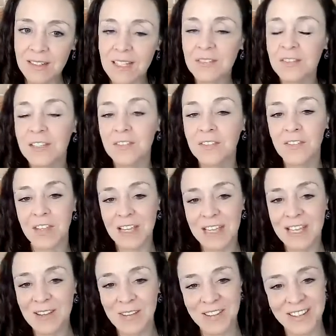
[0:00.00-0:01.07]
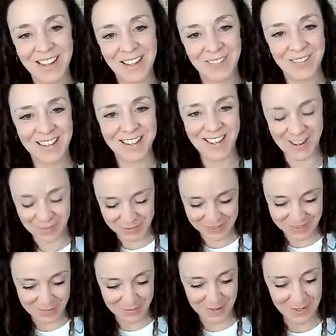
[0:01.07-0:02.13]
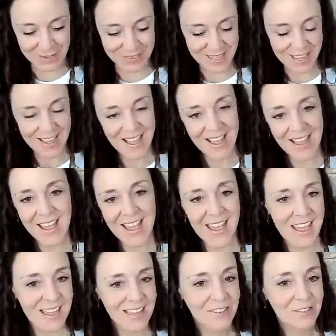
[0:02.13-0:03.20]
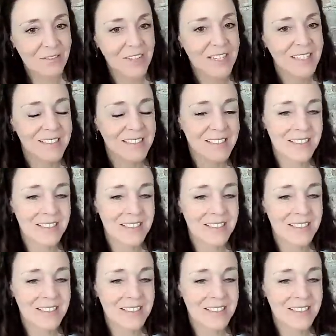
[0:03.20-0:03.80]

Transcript: even if it comes at the most inconvenient